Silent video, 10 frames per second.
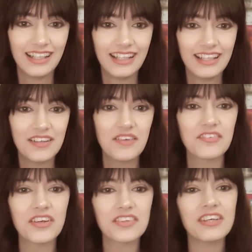And
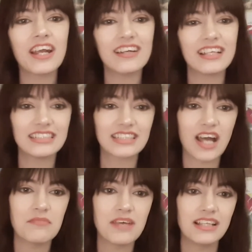further regarding his
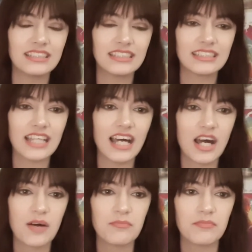comments,
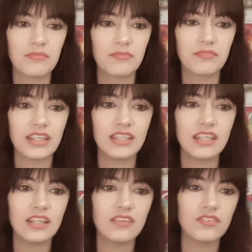in the
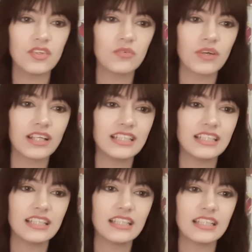interview where
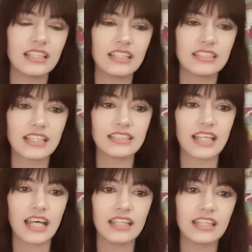he says
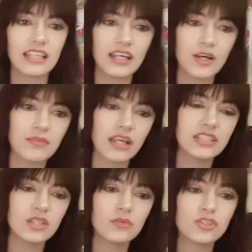that the
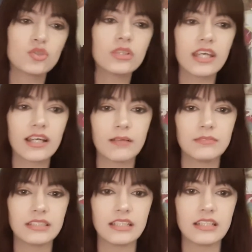idea when Julia
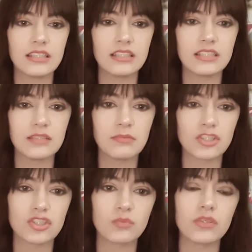comes into the
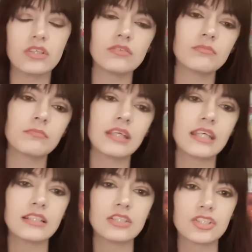picture is when you
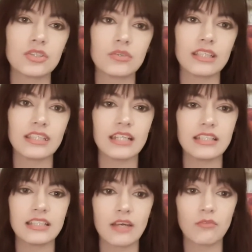begin to get the
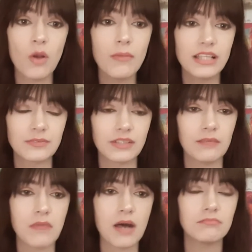idea that romance would
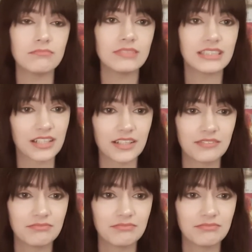come up, sir.